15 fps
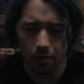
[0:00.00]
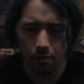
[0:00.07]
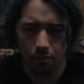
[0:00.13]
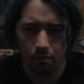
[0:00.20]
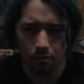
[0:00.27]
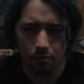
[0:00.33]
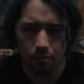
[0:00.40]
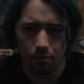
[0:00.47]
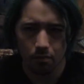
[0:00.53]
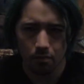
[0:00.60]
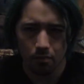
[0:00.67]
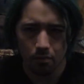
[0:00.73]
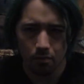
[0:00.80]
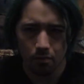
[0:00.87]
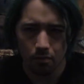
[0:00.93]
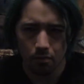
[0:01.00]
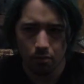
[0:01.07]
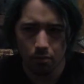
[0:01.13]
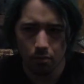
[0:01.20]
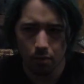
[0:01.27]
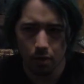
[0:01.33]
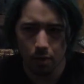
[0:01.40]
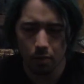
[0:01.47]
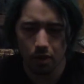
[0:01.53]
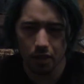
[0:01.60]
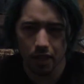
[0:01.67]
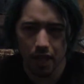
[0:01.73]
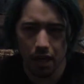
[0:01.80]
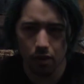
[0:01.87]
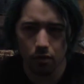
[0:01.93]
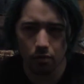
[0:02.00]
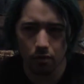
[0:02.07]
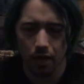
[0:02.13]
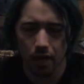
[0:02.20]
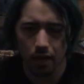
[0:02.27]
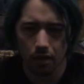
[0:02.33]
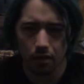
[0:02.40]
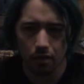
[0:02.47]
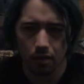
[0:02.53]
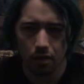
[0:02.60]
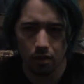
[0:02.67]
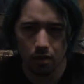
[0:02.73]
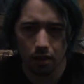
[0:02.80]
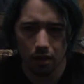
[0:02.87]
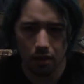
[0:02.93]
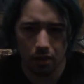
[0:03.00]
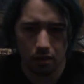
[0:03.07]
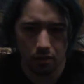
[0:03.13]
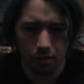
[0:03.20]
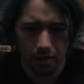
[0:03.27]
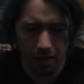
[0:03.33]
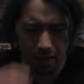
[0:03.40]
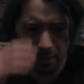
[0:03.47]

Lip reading: him pretty much outright, talk